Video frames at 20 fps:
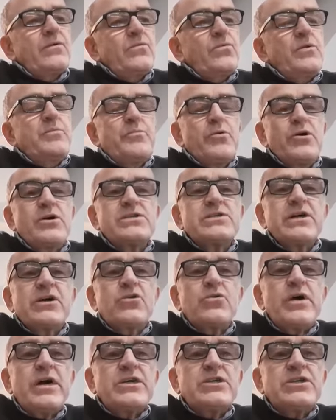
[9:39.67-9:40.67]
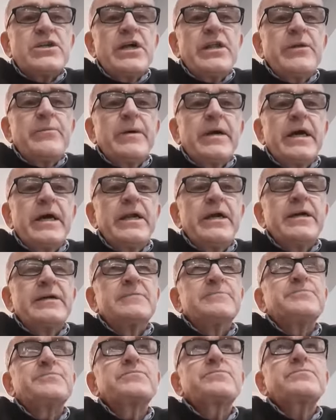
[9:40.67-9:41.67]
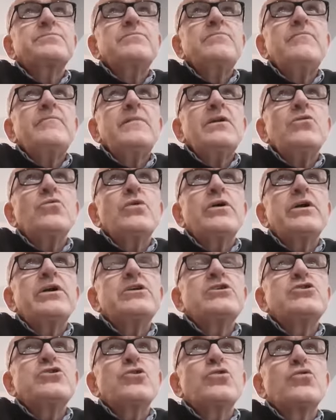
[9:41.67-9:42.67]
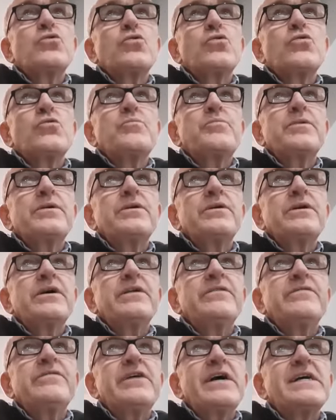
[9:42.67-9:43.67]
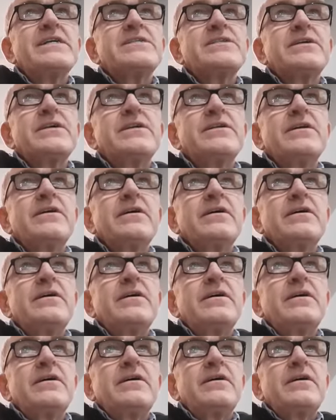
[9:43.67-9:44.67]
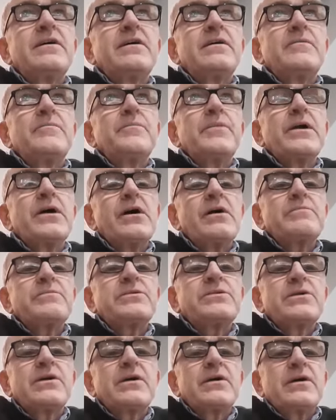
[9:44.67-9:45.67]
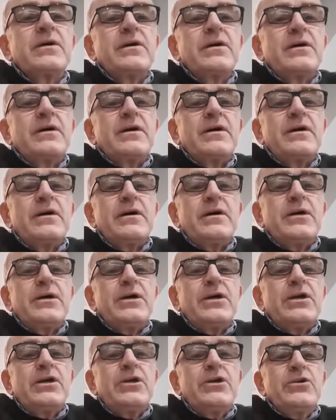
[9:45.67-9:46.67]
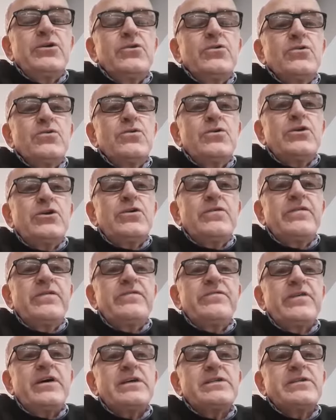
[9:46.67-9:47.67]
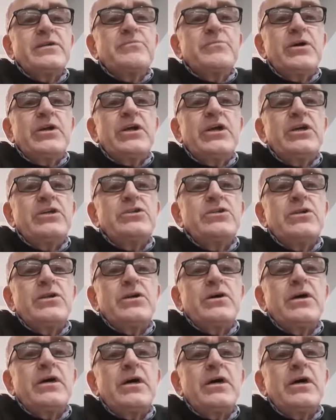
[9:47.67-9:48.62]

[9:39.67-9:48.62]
We posed a question at the beginning. Where is your hope invested? Perhaps you've invested money in